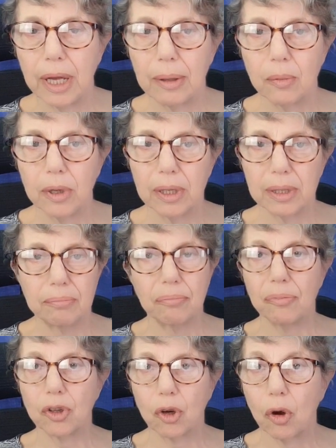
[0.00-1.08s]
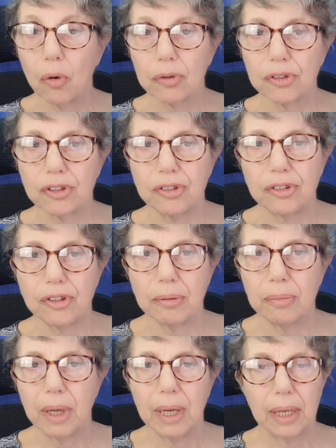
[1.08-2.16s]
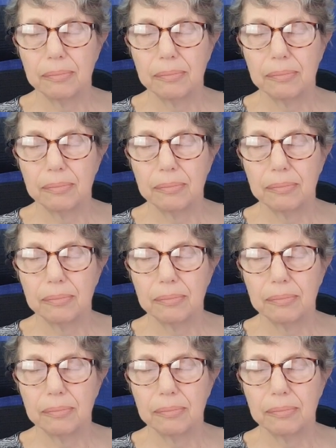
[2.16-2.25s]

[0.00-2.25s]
network, the court system,